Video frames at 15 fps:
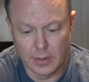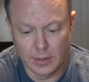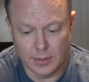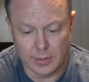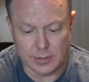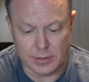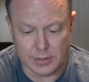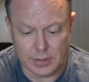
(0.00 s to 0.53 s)

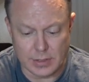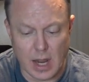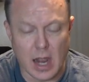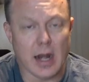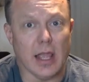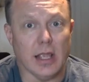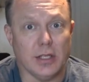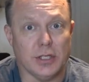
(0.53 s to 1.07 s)
This is
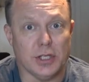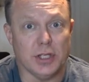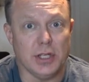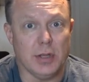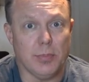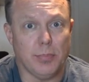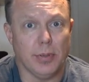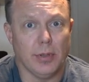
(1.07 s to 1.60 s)
not a
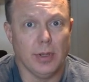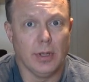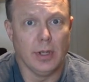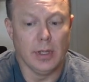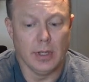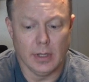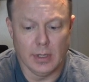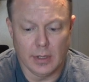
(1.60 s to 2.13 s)
cheap
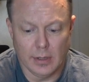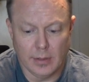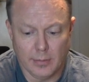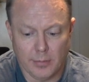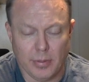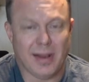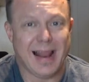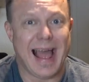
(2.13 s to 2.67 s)

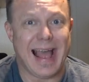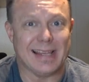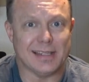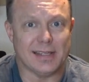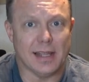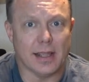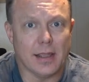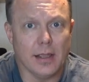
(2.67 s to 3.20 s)

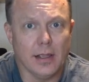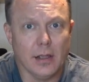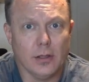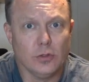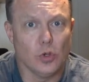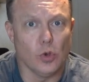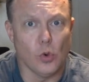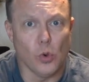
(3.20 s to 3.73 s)
plastic
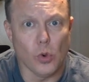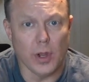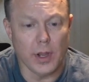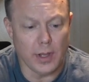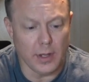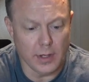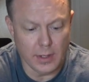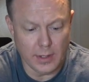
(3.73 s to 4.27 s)
toy.